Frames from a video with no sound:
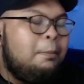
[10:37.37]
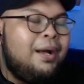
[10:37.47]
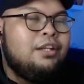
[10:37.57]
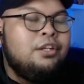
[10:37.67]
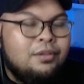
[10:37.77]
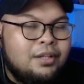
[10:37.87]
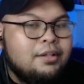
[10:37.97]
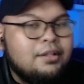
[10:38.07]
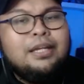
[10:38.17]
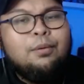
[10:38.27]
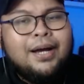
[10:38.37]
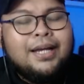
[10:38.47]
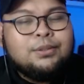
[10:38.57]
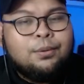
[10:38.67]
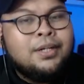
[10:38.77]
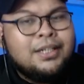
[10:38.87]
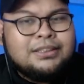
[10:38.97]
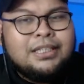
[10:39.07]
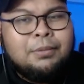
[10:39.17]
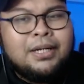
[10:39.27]
but utility wise,
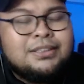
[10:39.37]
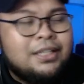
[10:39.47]
Onigashima is